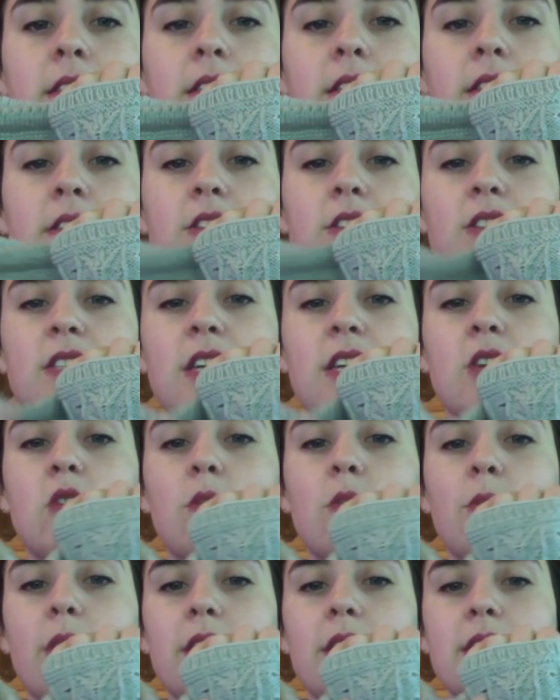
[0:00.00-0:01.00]
just
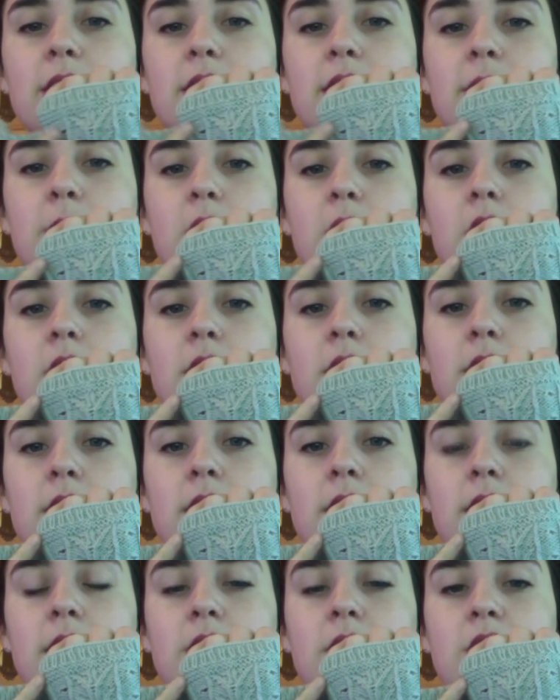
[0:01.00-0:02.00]
incorporated some garter
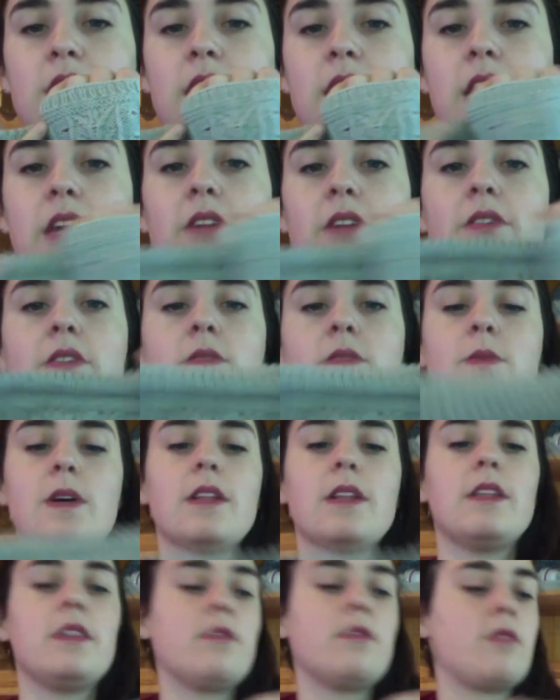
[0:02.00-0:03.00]
stitch here as
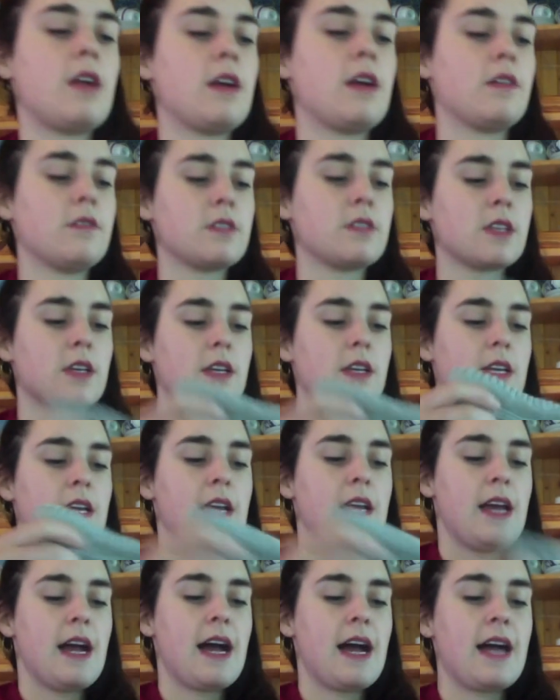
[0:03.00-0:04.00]
well in the round,
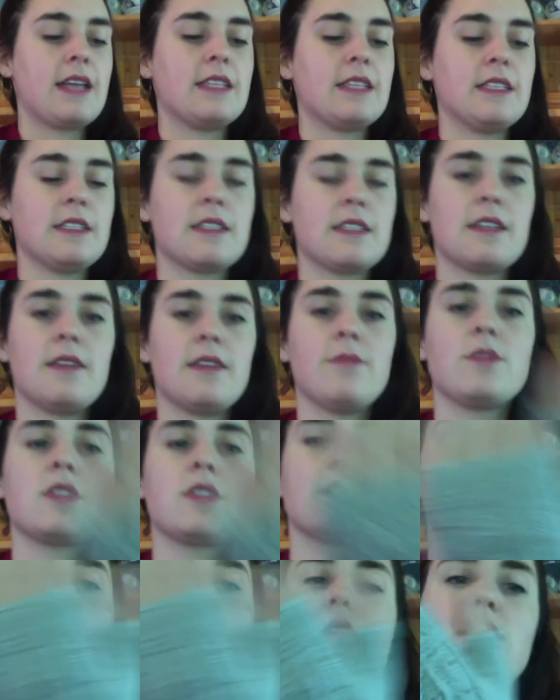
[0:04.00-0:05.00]
and I'm
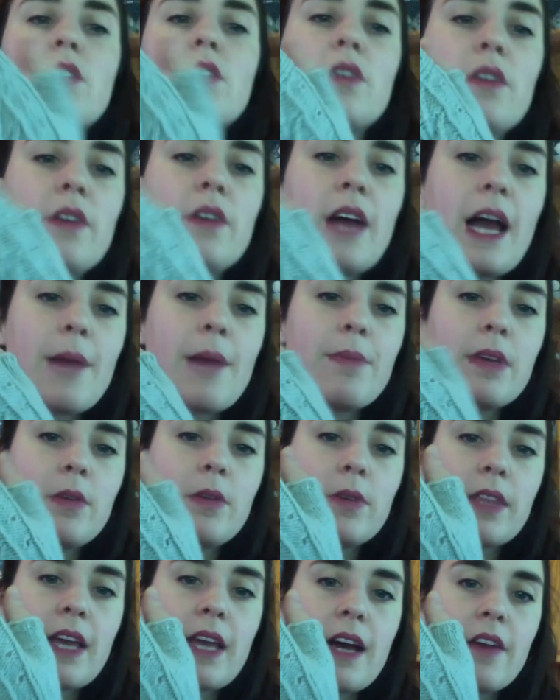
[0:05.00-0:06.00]
just so happy
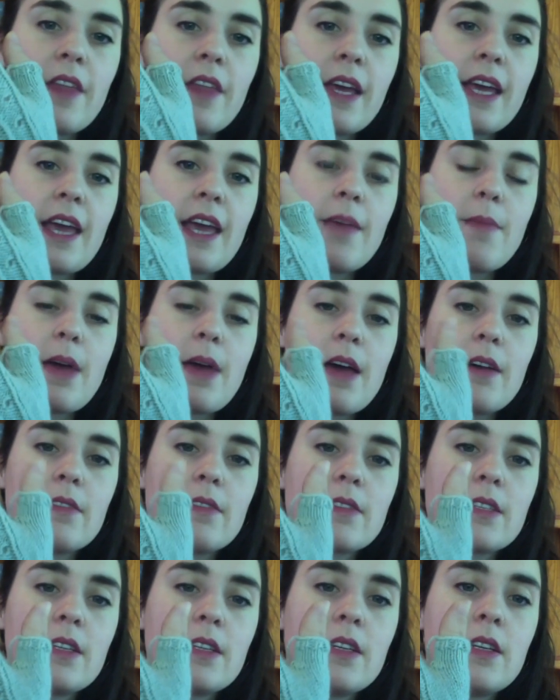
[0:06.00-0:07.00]
with how they came
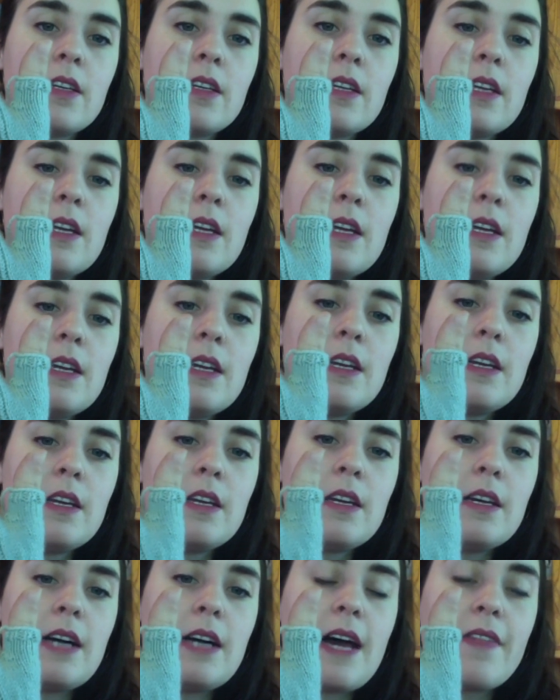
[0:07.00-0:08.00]
out.
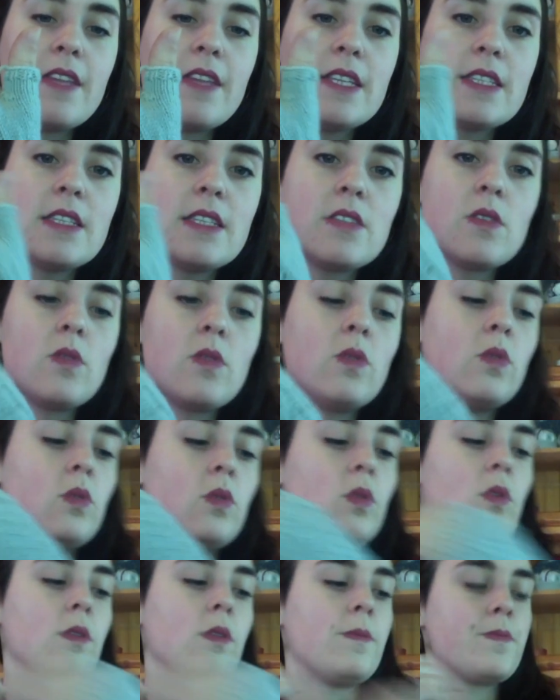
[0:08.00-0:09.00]
And this is
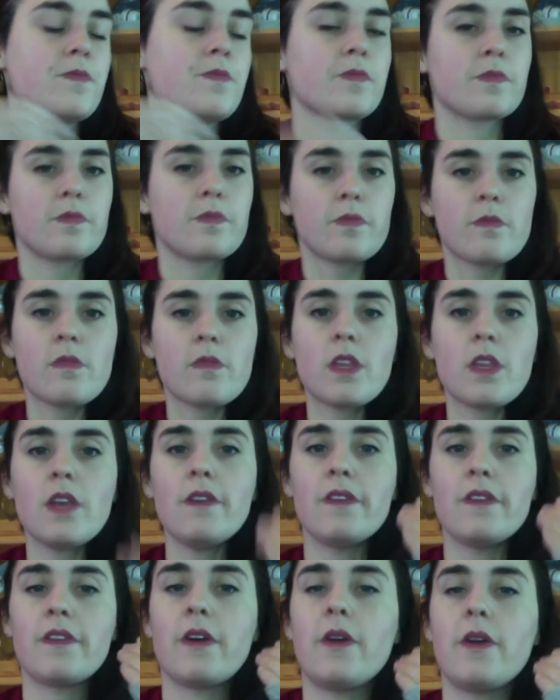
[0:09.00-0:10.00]
all,
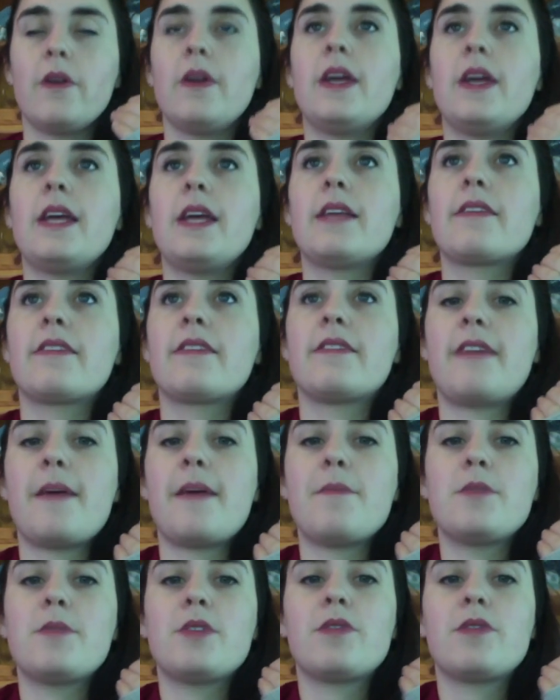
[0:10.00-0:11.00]
so it
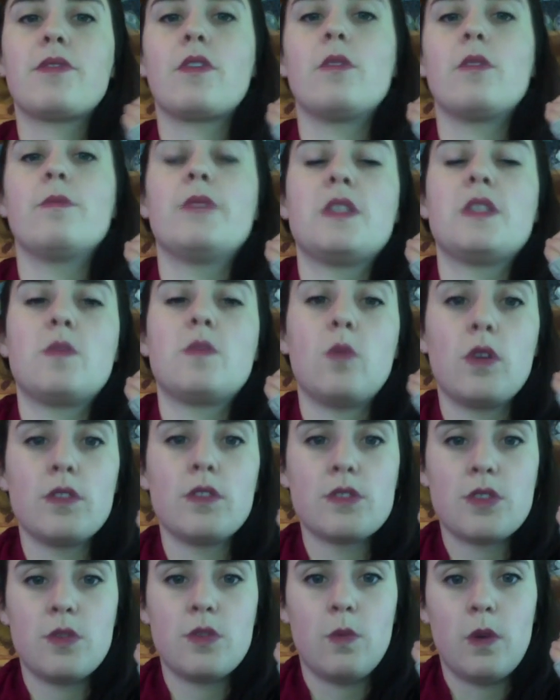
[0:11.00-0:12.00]
stemmed from this
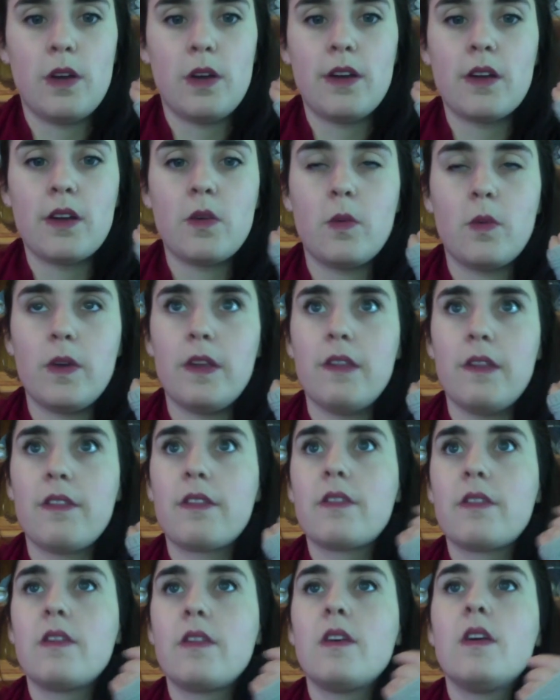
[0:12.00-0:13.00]
want to work with